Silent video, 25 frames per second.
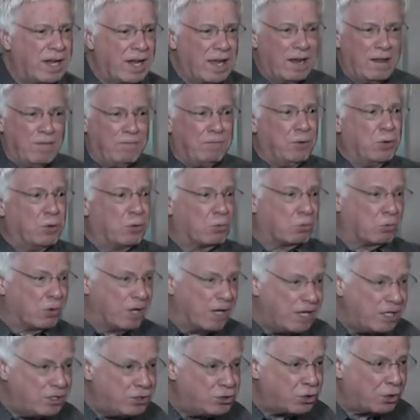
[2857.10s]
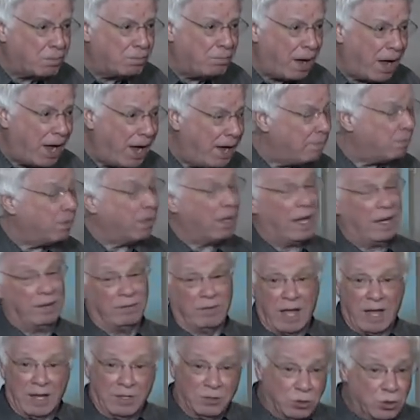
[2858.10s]
And if you read your Bible, I've
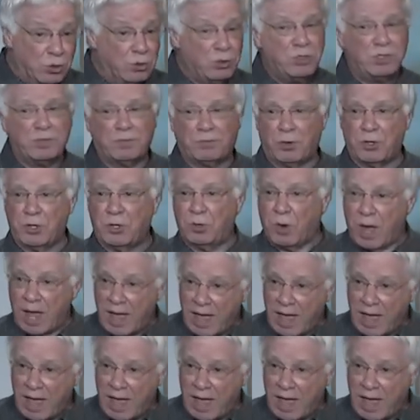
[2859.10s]
got news for you.